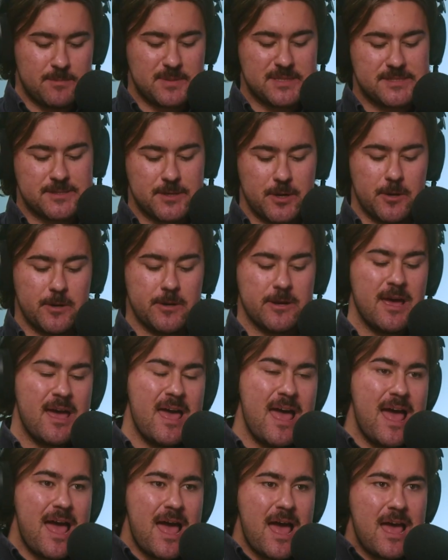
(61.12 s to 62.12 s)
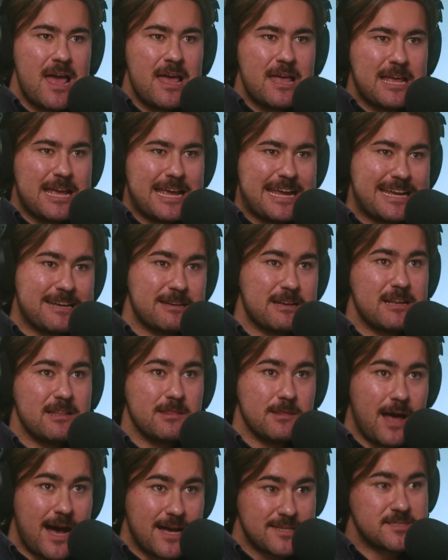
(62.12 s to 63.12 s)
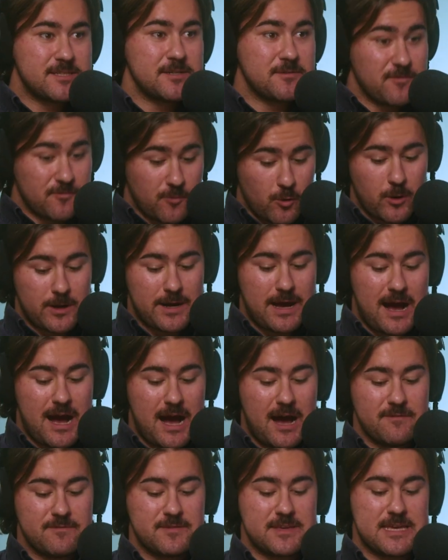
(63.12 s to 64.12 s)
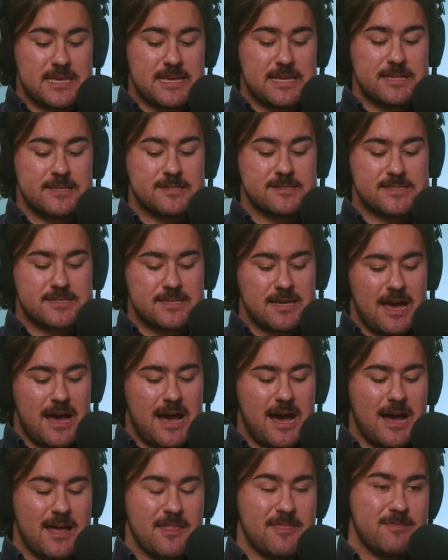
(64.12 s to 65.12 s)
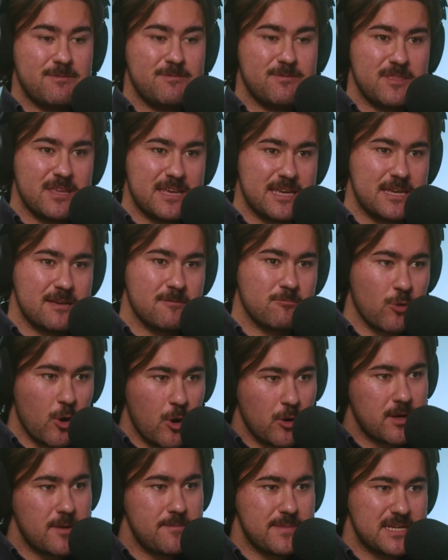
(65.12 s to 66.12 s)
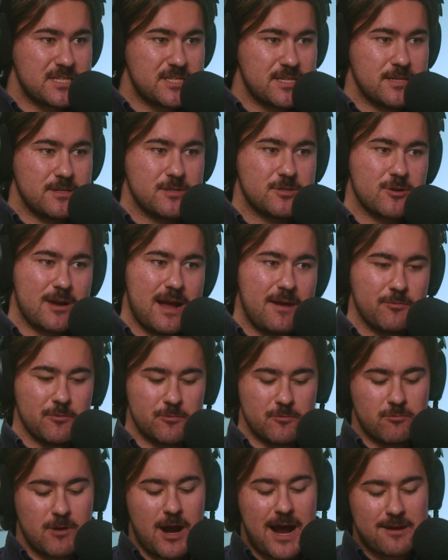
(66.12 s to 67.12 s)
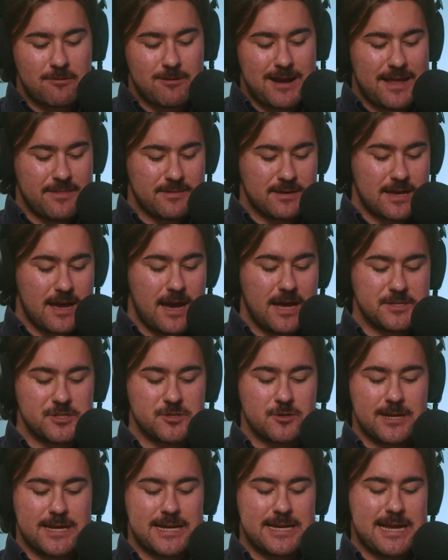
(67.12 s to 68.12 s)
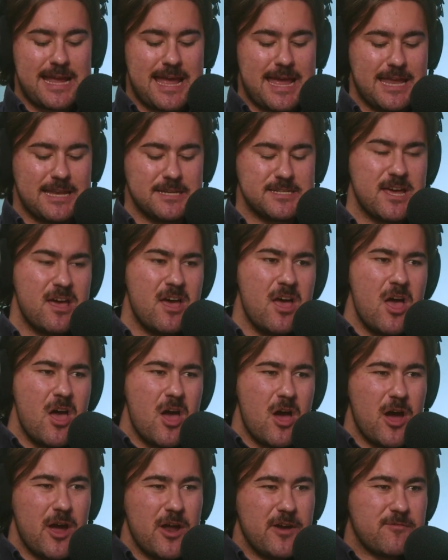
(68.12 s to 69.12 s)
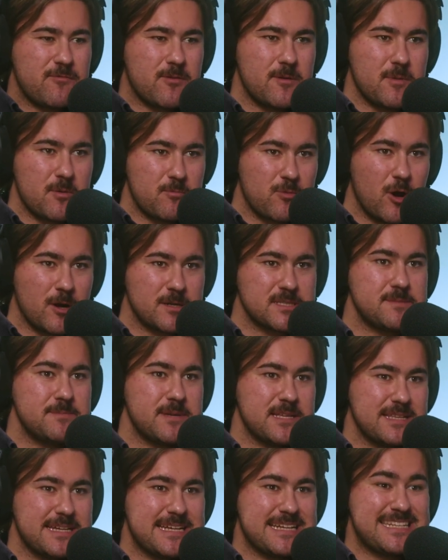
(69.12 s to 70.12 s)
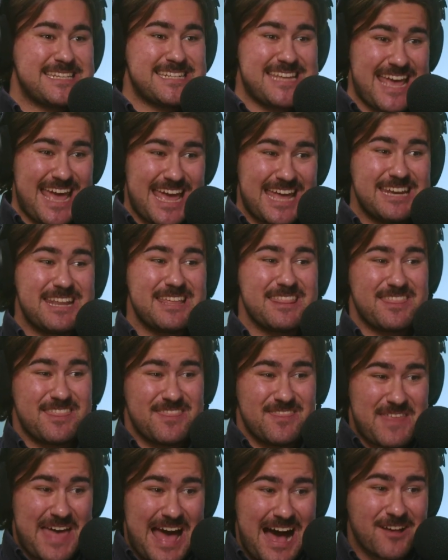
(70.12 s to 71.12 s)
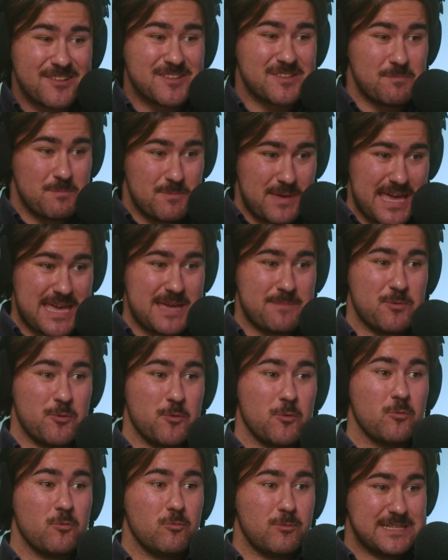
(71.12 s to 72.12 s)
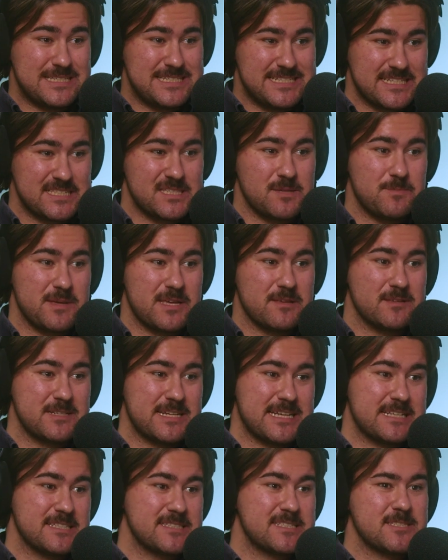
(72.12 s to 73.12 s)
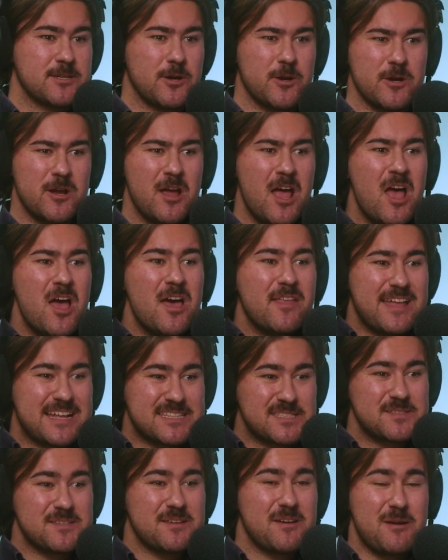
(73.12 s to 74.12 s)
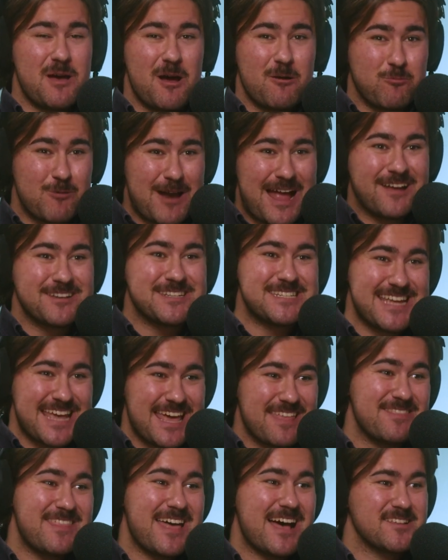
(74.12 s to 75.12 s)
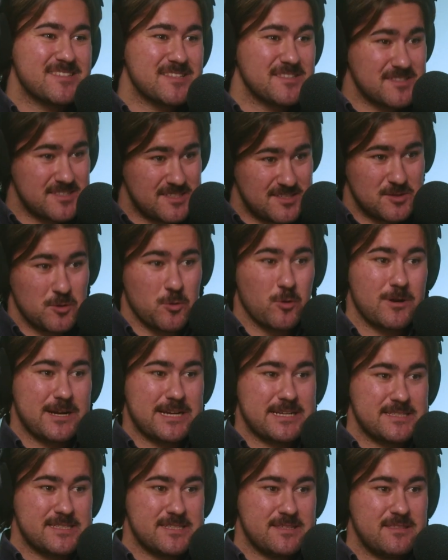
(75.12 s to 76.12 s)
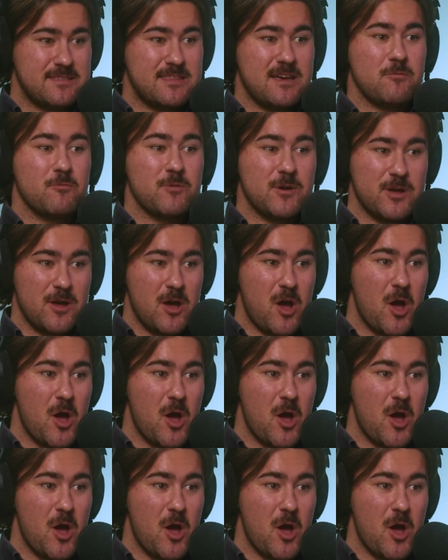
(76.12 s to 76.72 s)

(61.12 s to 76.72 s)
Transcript: episode. It lasted 4.5 years. The Royal Commission travelled right around the country and heard from approximately 10,000 people with disabilities. So that's around 10,000 stories that were